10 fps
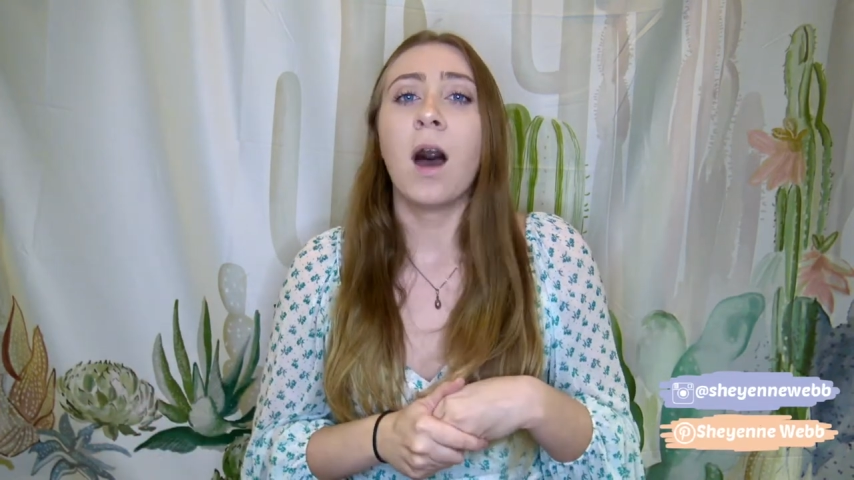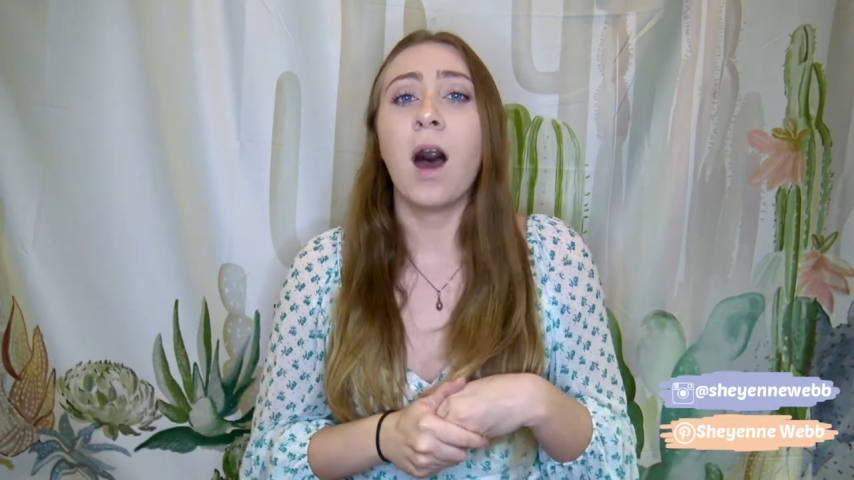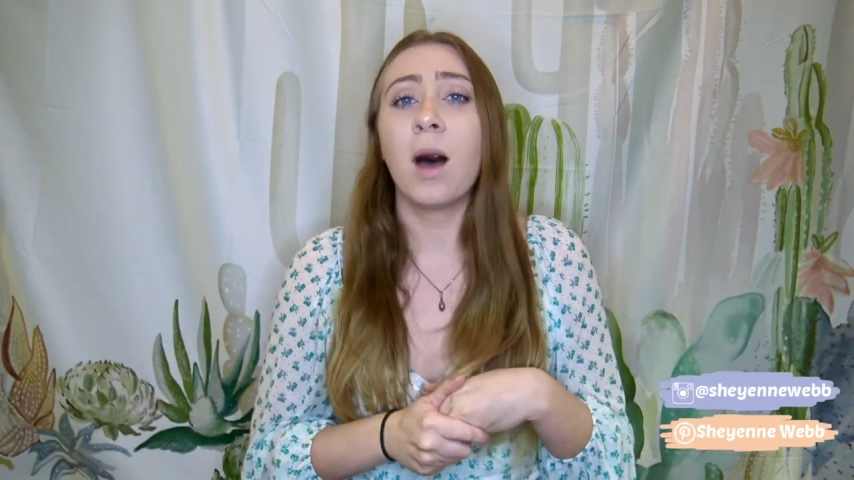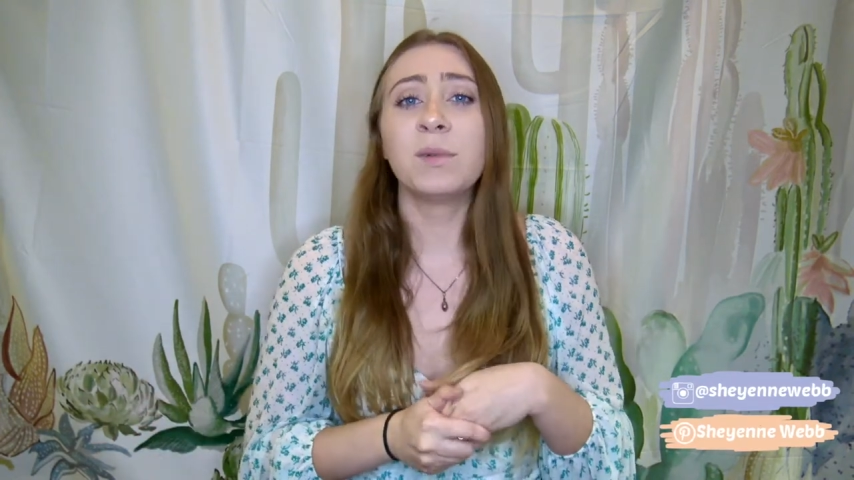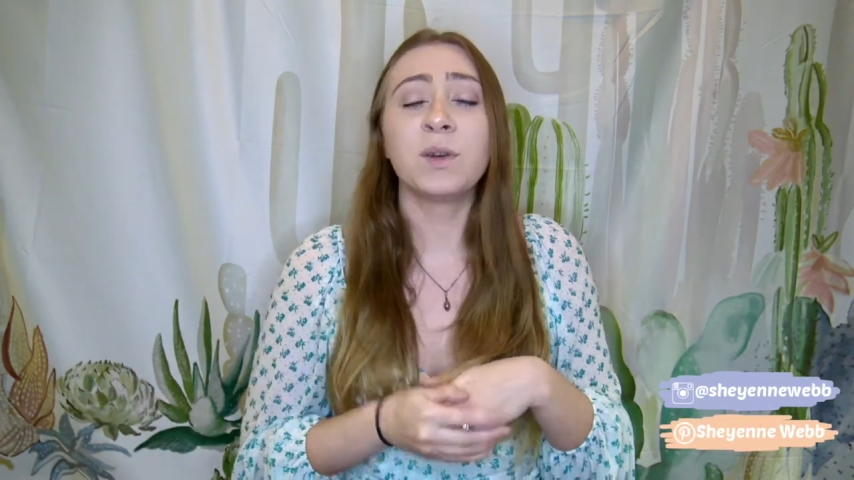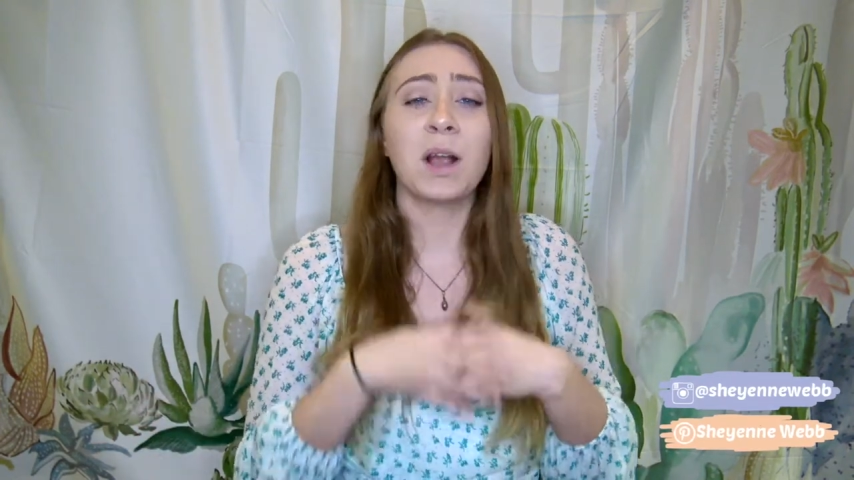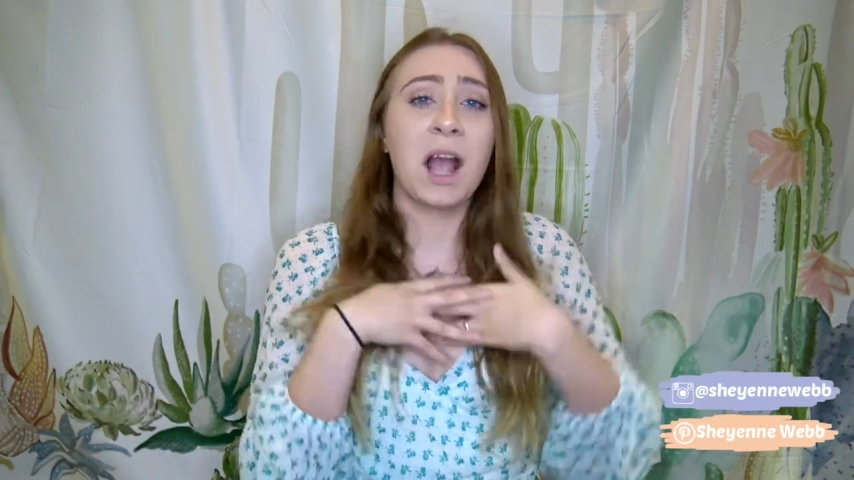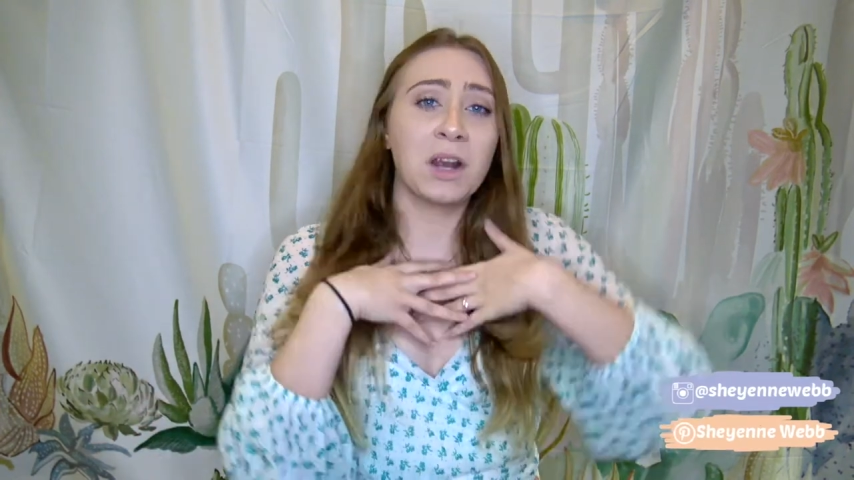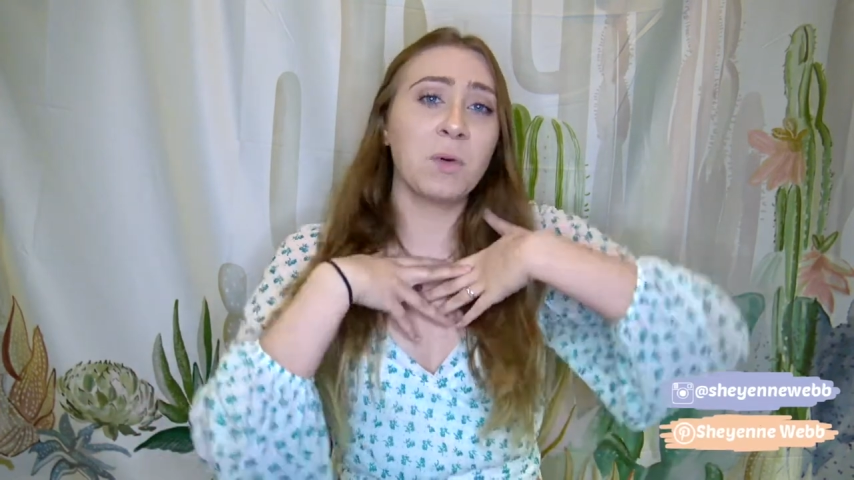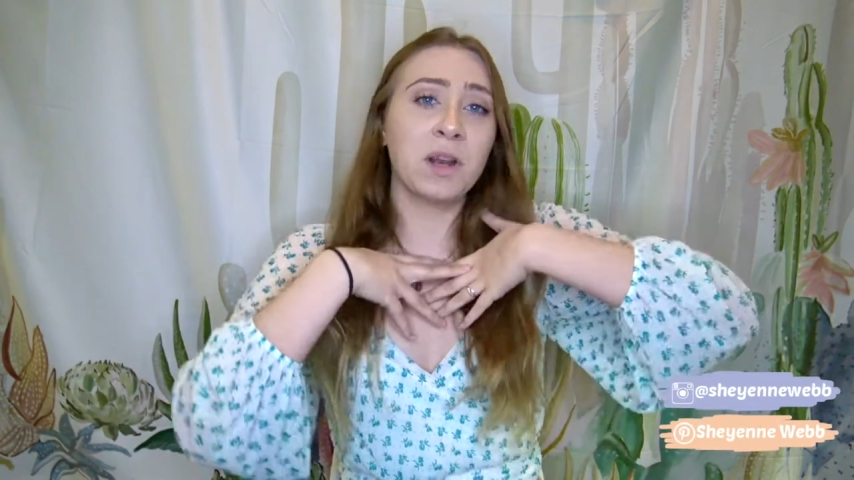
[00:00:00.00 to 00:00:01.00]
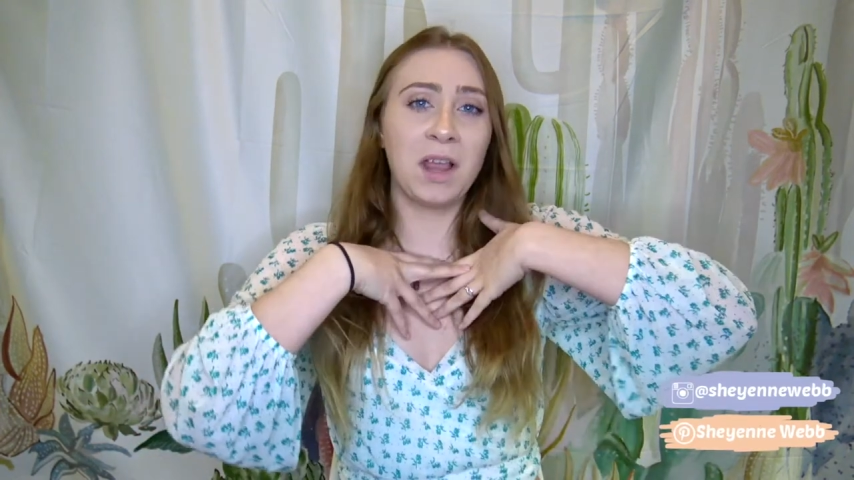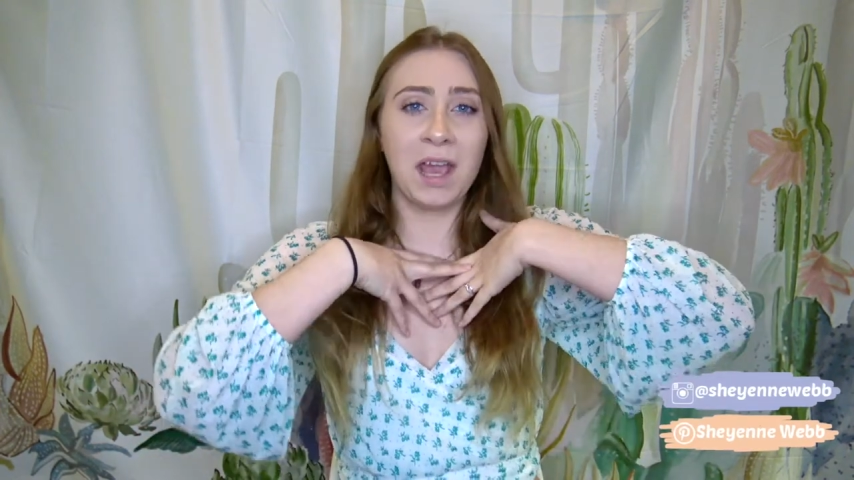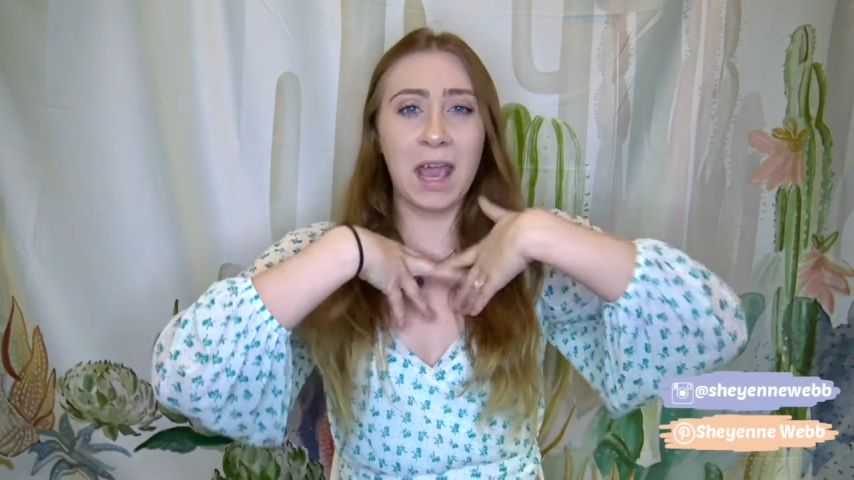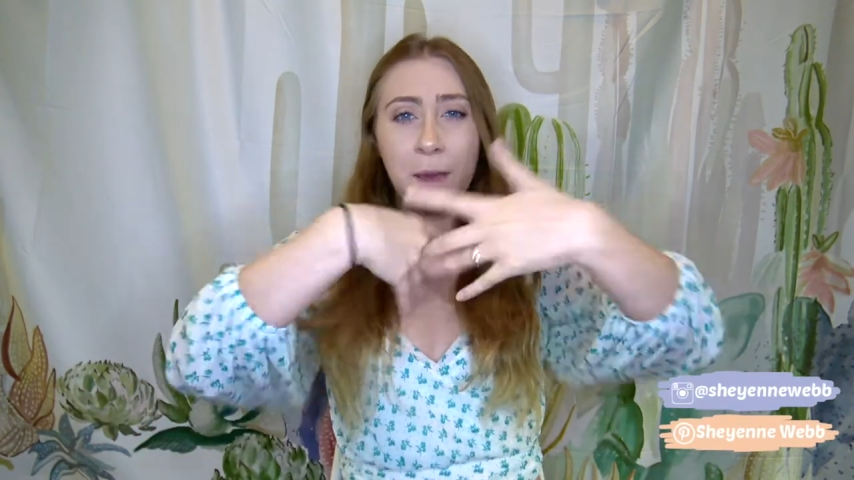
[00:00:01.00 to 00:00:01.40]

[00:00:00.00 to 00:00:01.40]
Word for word: um, so I kind of want to like